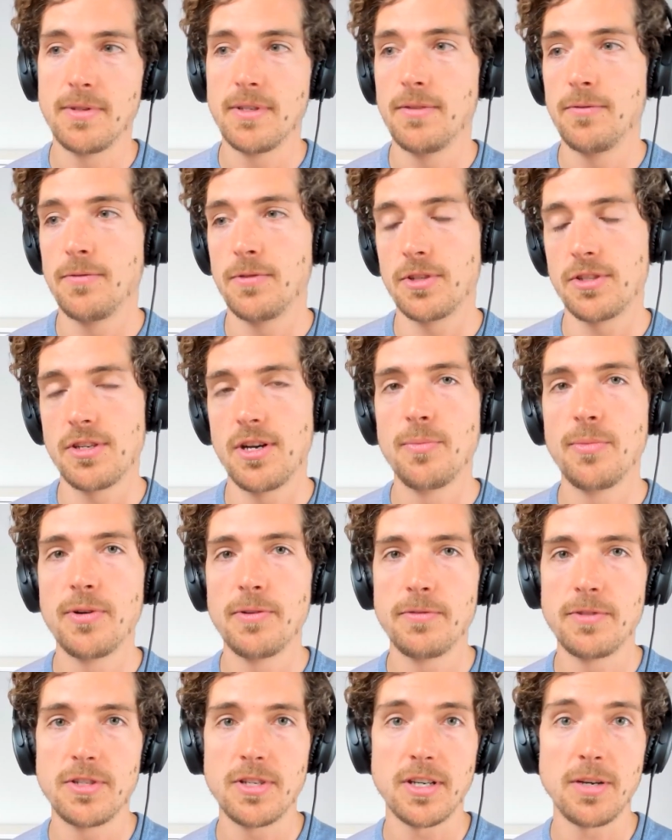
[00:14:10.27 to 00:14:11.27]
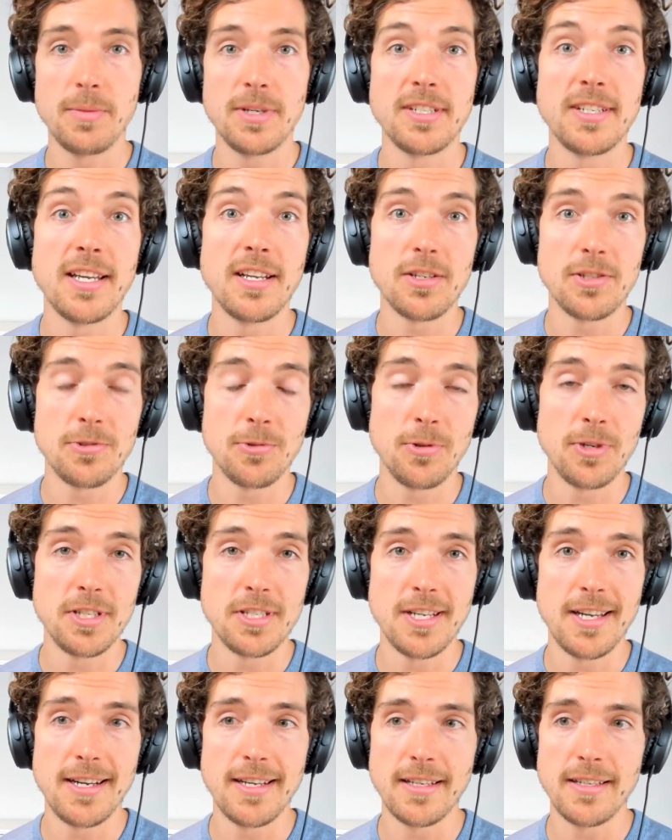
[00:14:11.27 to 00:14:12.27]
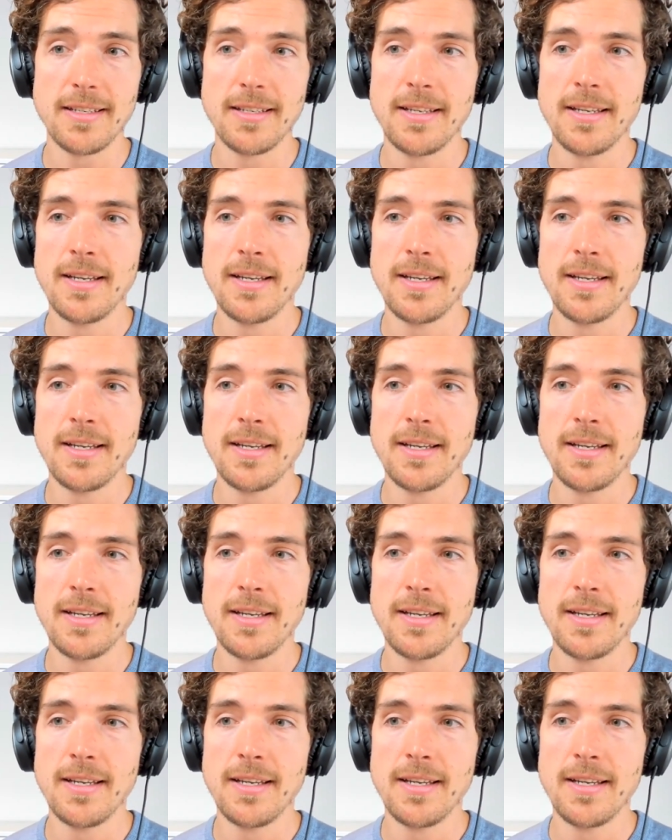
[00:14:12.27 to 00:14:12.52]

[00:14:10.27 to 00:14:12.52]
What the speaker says: For example, if you talk about data storytelling,